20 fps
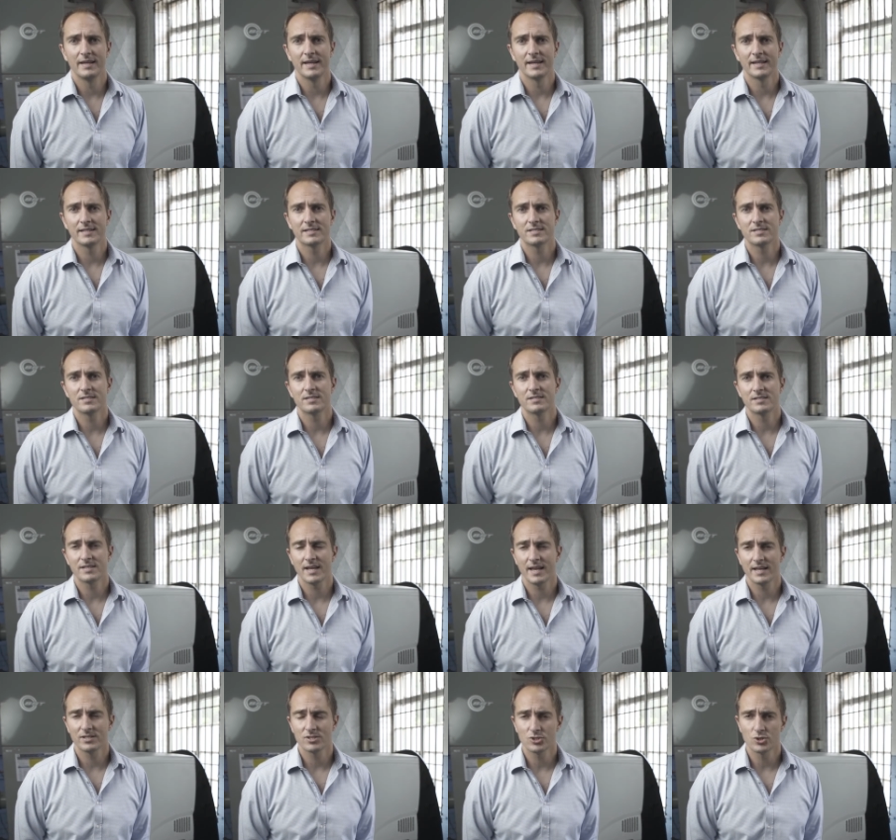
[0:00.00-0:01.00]
it
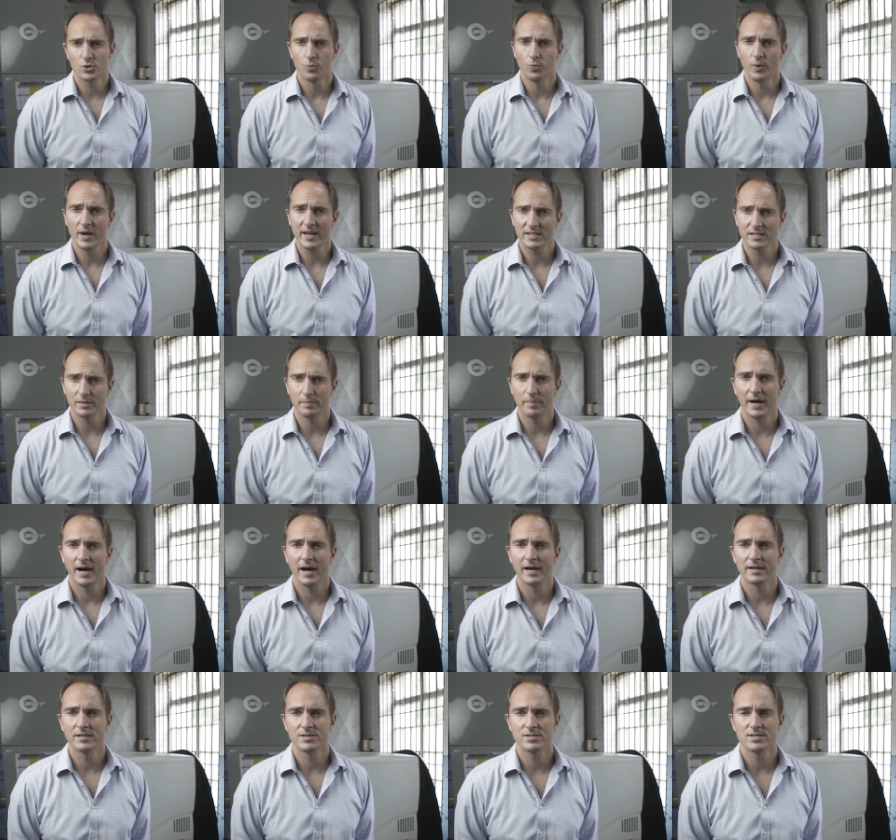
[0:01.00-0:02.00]
tends to wet the
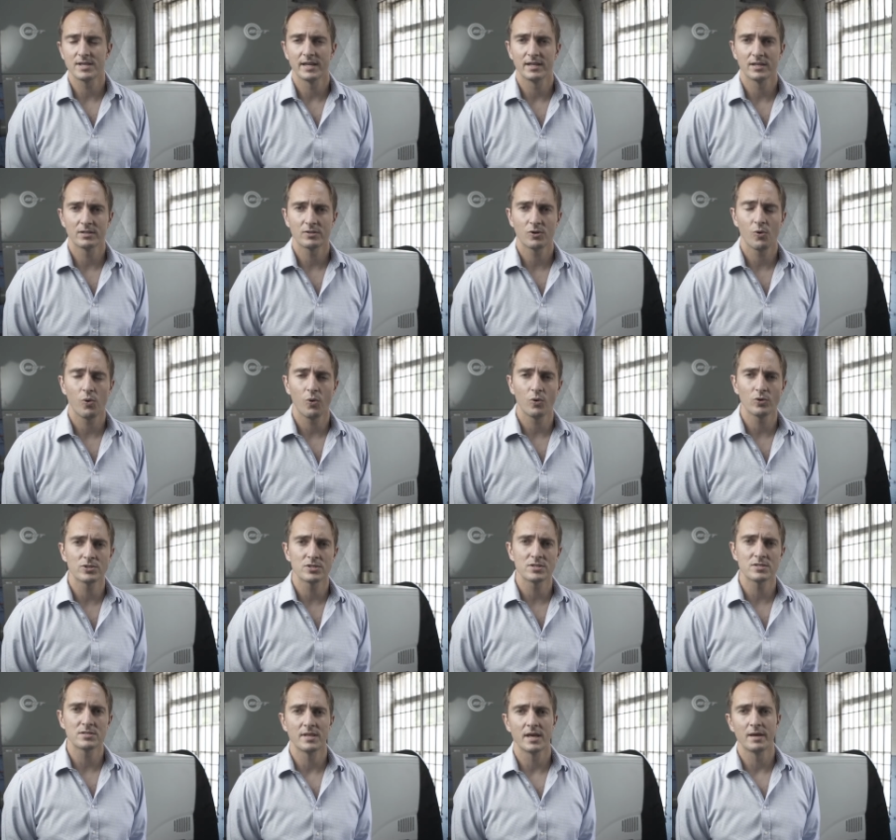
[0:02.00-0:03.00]
powders and it
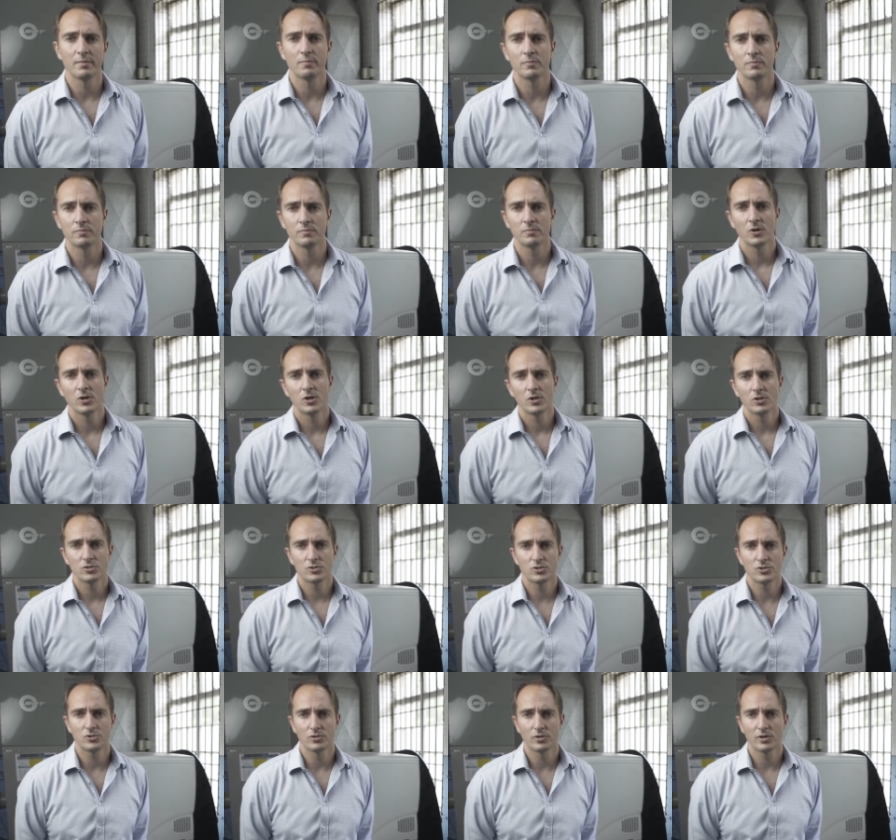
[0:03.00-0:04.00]
causes them
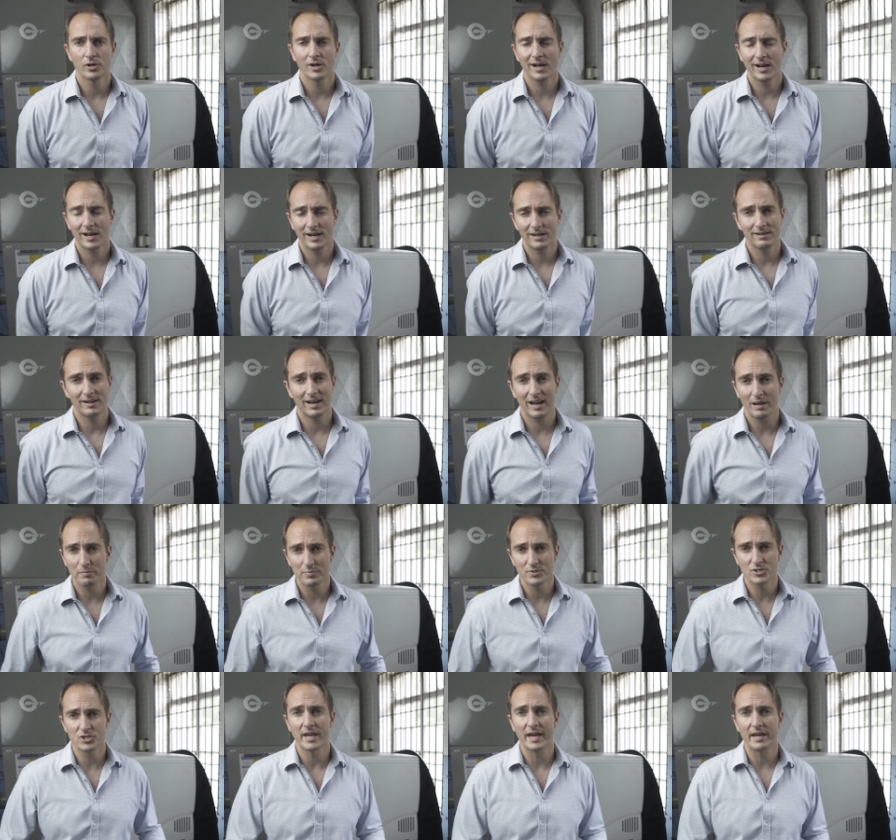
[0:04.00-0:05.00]
to
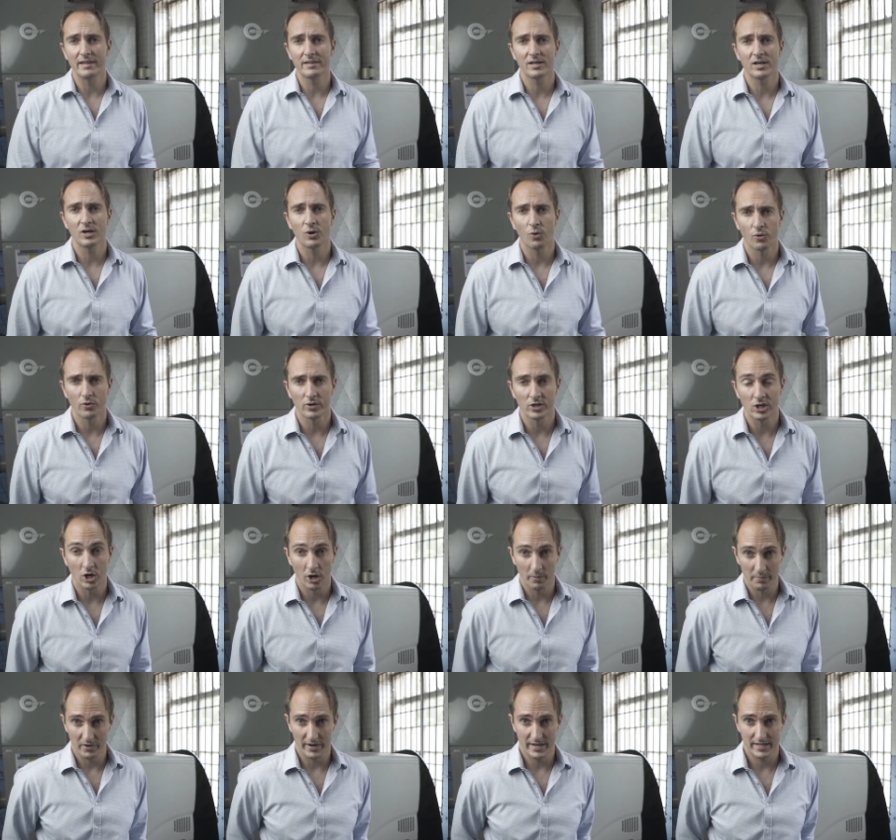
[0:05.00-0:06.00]
clump together or
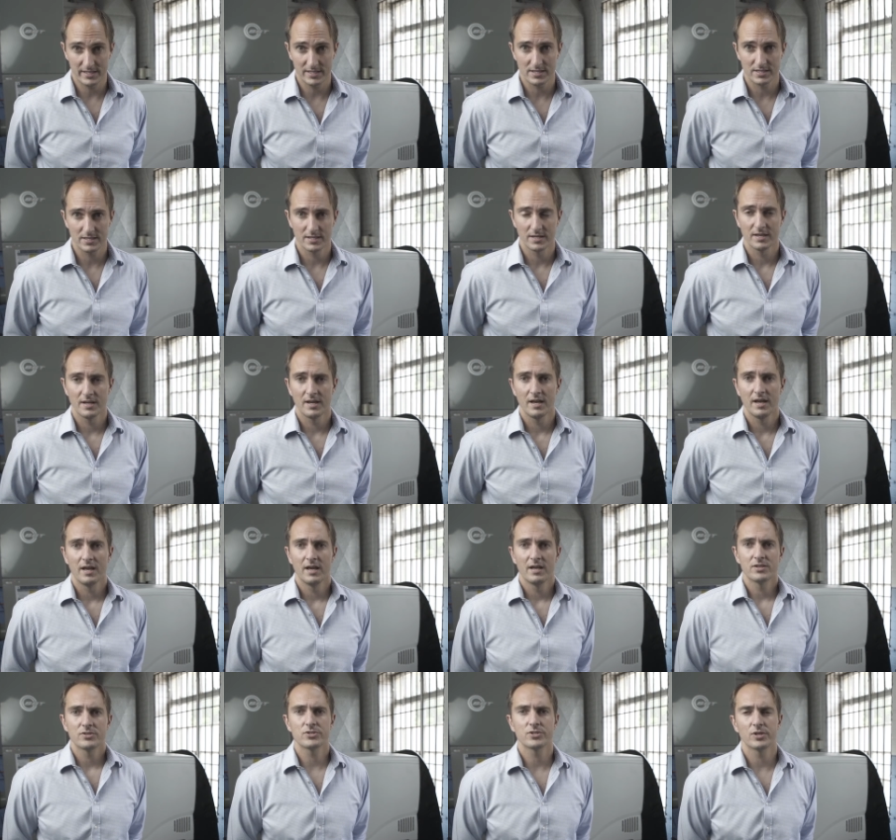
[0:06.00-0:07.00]
agglomerate.
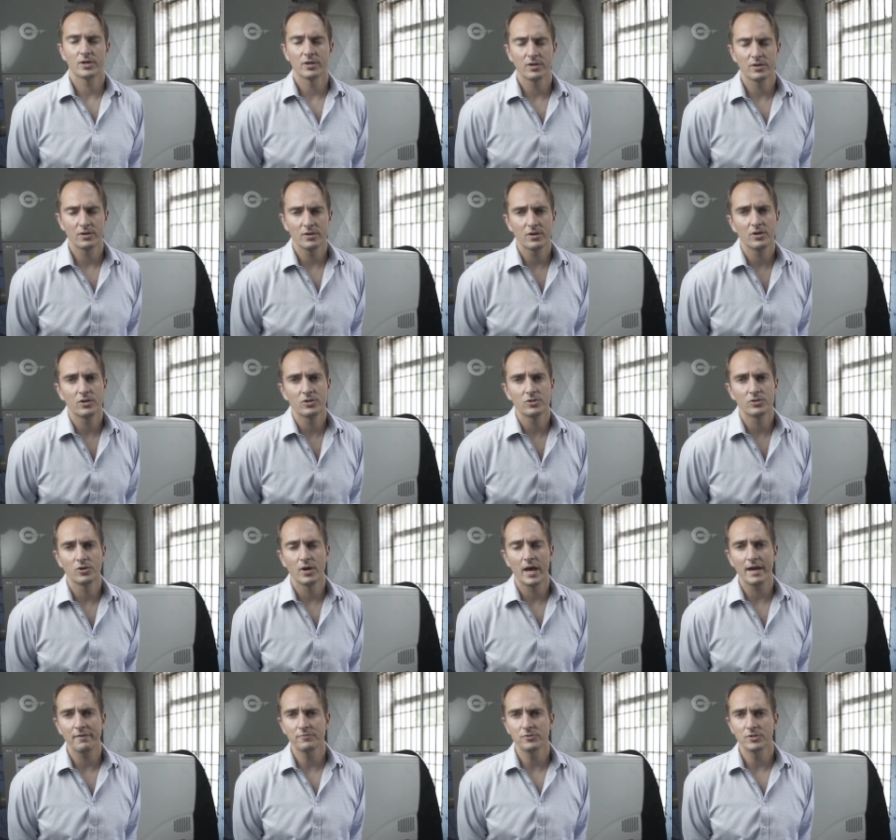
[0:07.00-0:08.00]
So
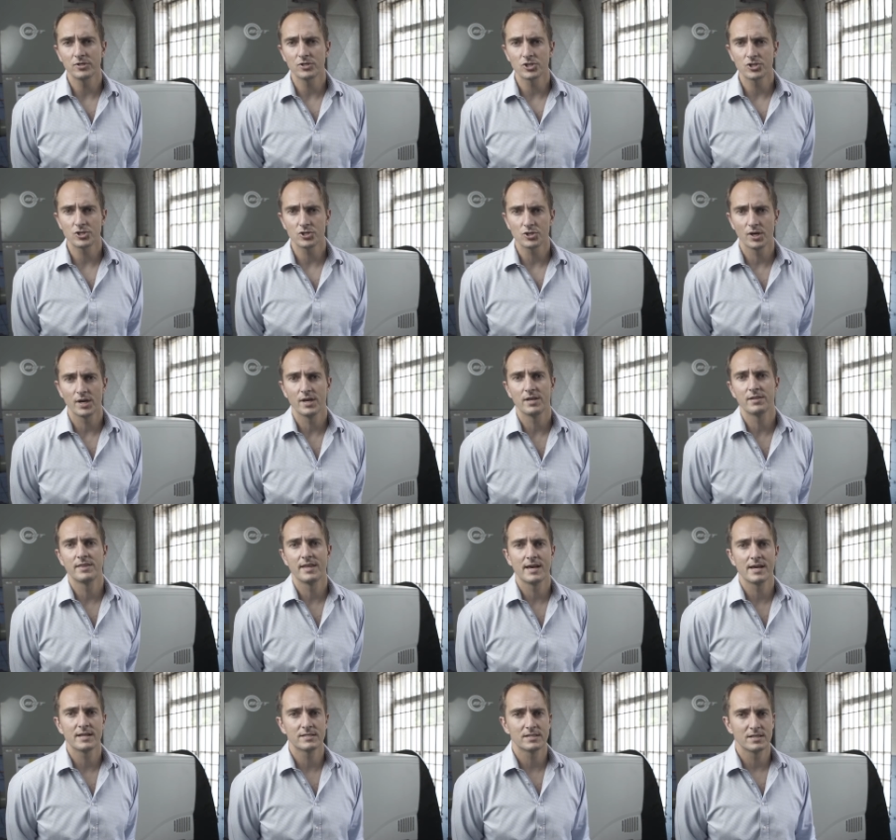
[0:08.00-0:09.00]
you have to ensure
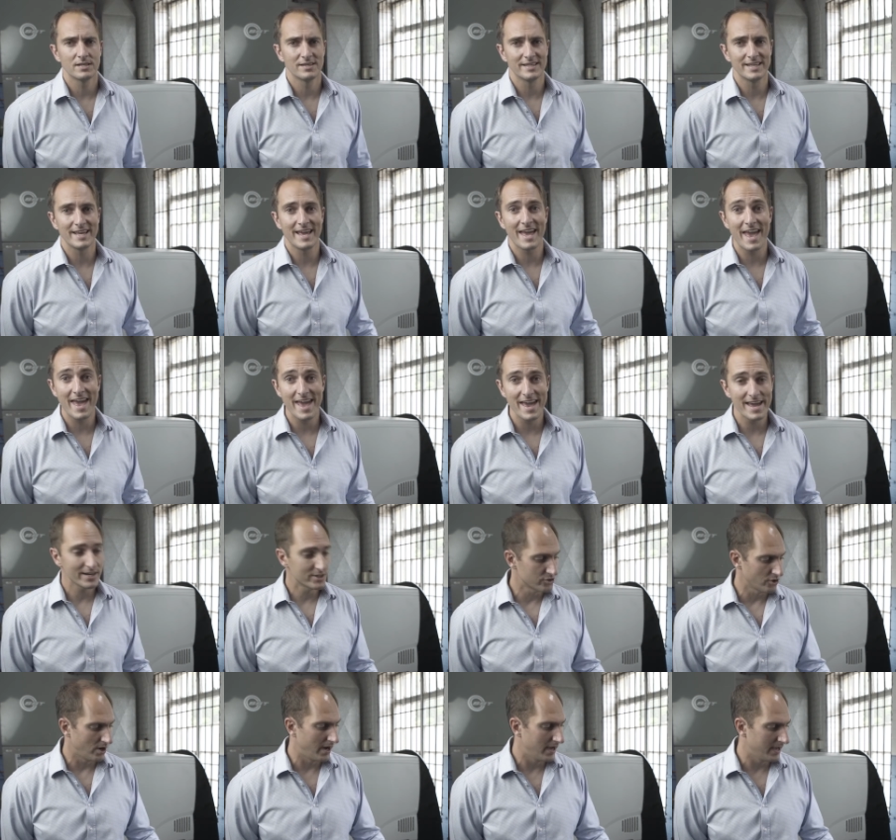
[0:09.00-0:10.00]
that the air
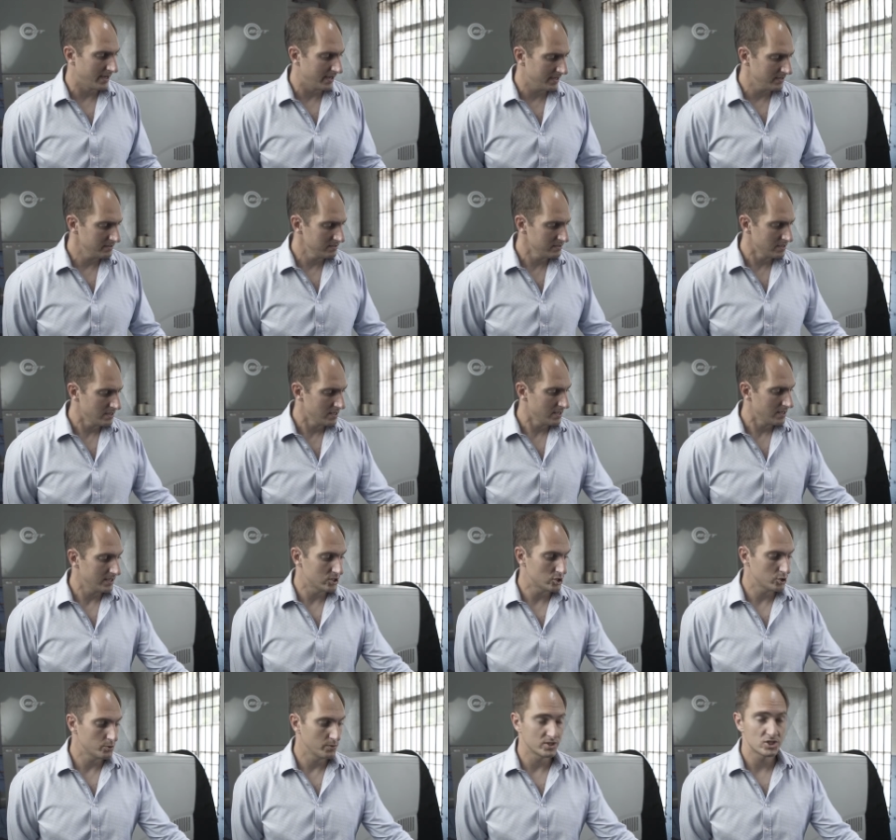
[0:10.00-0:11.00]
dryer
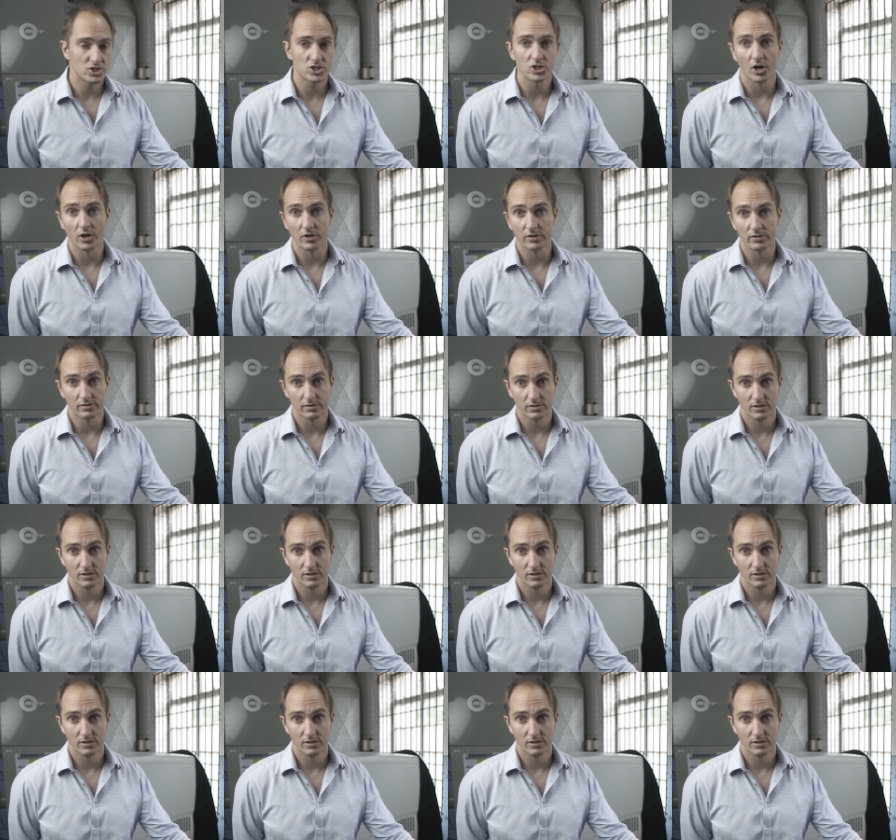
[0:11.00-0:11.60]
is switched on